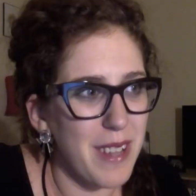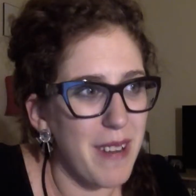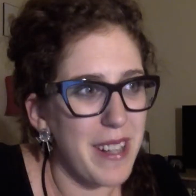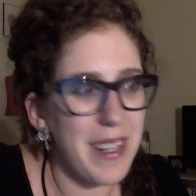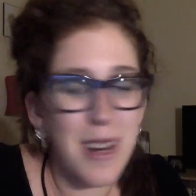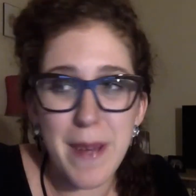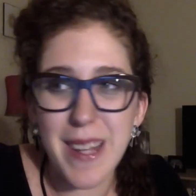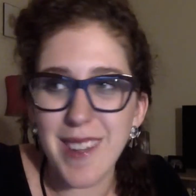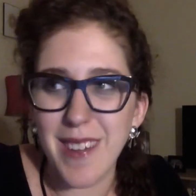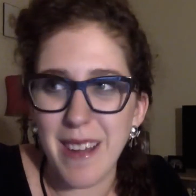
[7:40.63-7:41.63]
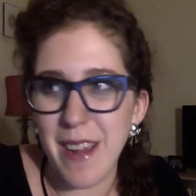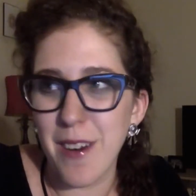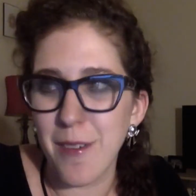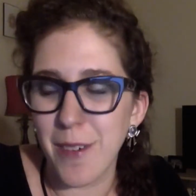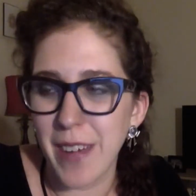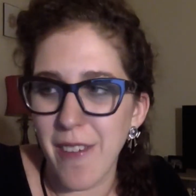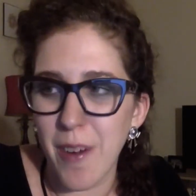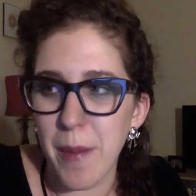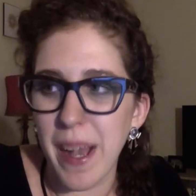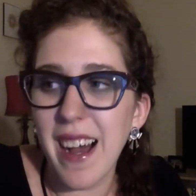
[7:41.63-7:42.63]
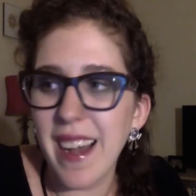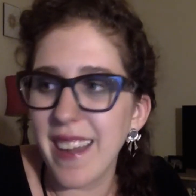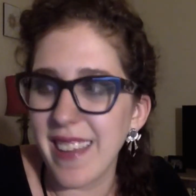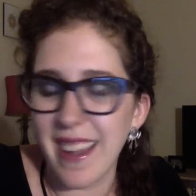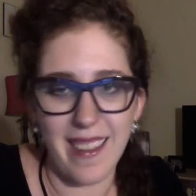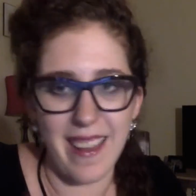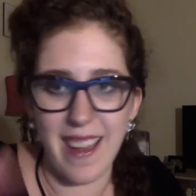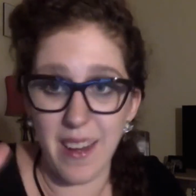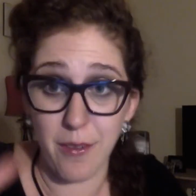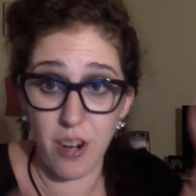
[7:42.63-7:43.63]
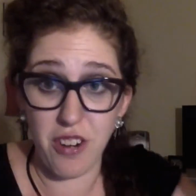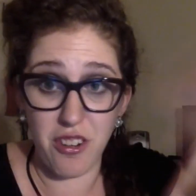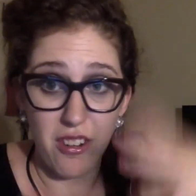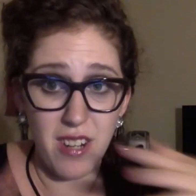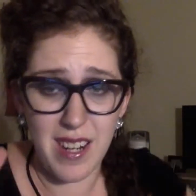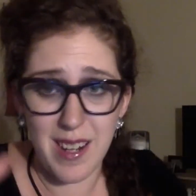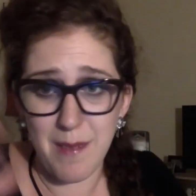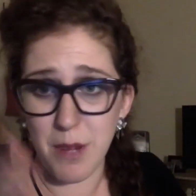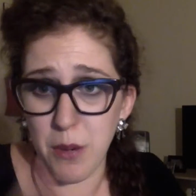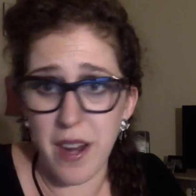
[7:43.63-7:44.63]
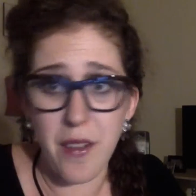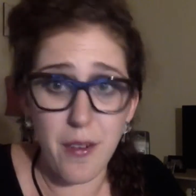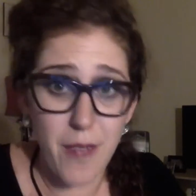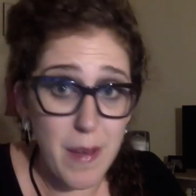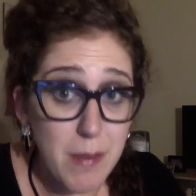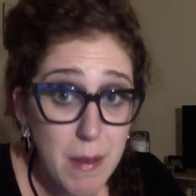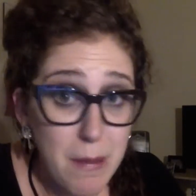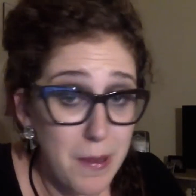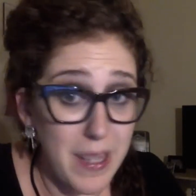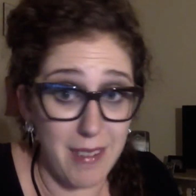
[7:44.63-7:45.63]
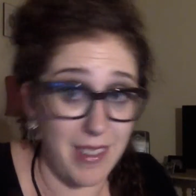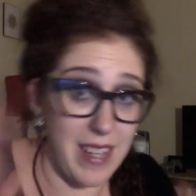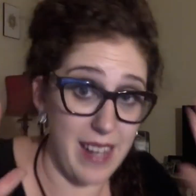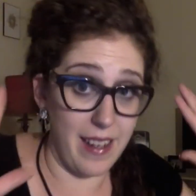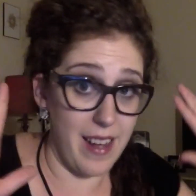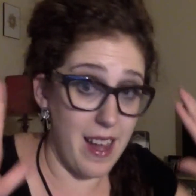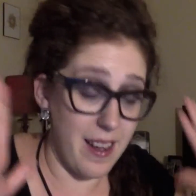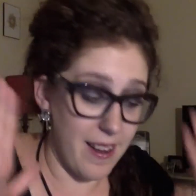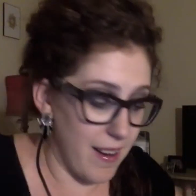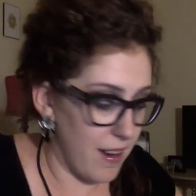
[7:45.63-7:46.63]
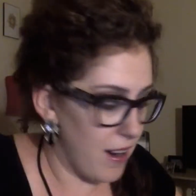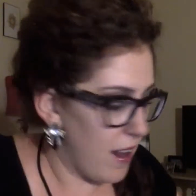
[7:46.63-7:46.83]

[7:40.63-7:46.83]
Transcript: the red carpet. So I ran over and gave her a big hug and then got like kind of crushed between other famous people. And I was like, I gotta get out of here.